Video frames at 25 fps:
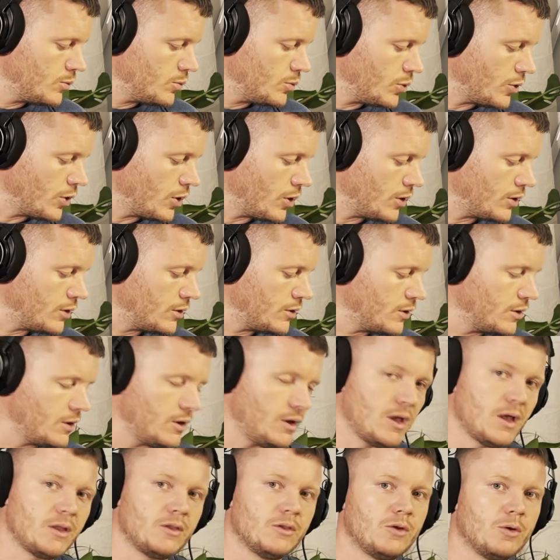but
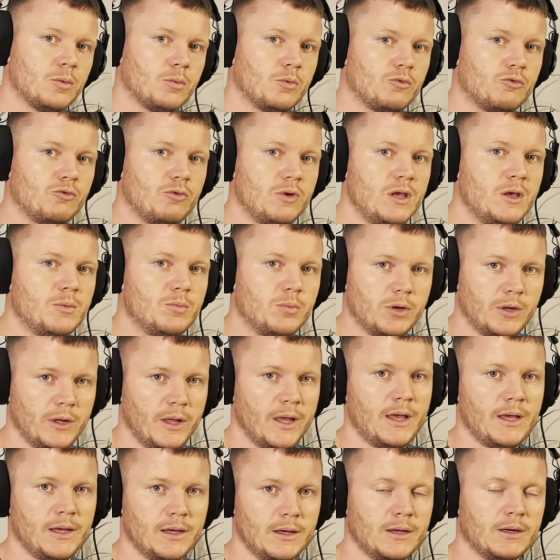he ended up
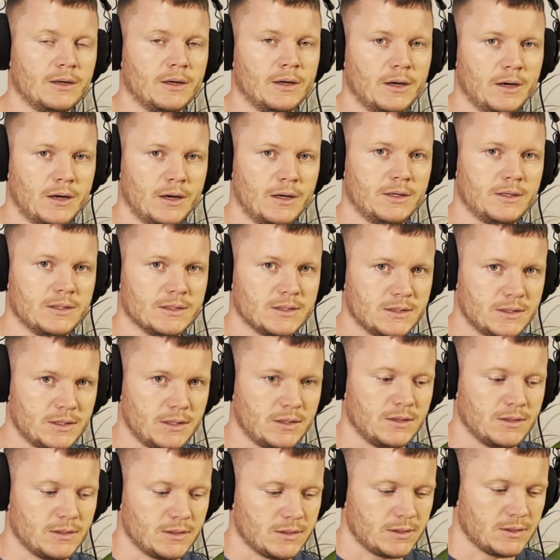replaying it on his
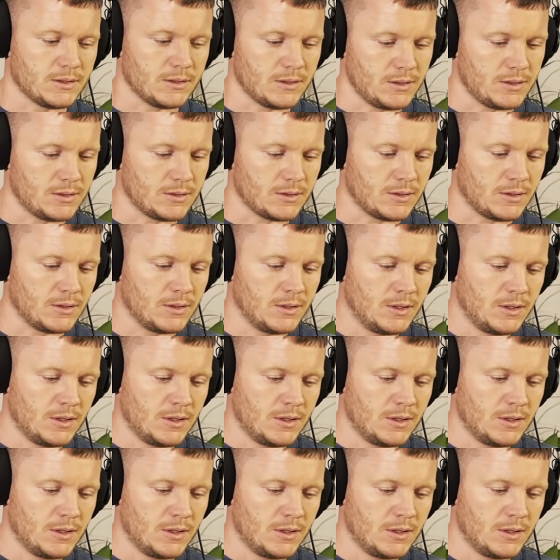synthesizer,